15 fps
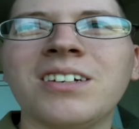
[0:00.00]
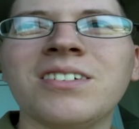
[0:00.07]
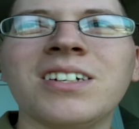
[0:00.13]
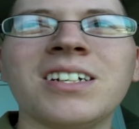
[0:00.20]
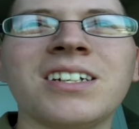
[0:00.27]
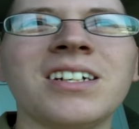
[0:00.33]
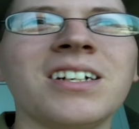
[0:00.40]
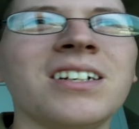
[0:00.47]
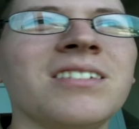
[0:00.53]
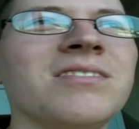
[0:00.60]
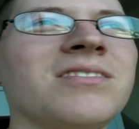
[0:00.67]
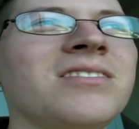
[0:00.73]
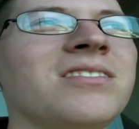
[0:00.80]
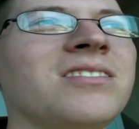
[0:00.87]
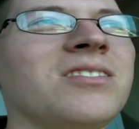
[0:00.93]
But,
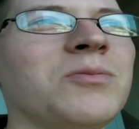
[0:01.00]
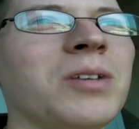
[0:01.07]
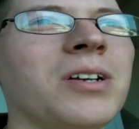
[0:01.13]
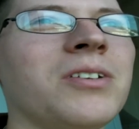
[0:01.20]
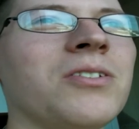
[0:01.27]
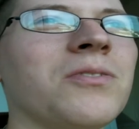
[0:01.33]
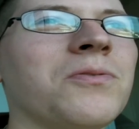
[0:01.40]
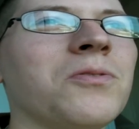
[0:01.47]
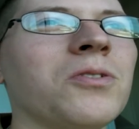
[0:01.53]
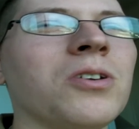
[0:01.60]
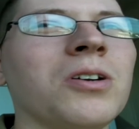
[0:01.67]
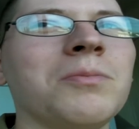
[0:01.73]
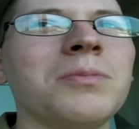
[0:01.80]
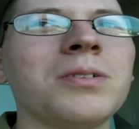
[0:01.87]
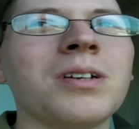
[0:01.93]
uh, you wear a
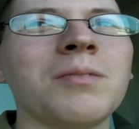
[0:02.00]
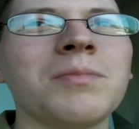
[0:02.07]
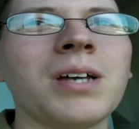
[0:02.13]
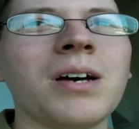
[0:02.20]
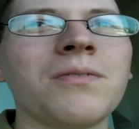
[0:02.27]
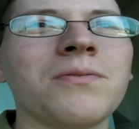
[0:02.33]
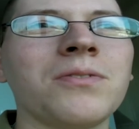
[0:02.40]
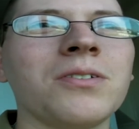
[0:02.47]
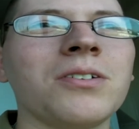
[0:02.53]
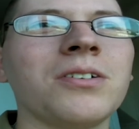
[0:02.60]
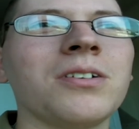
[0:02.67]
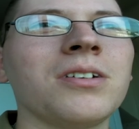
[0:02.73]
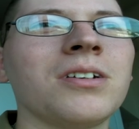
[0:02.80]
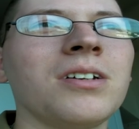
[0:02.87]
uniform, you come down for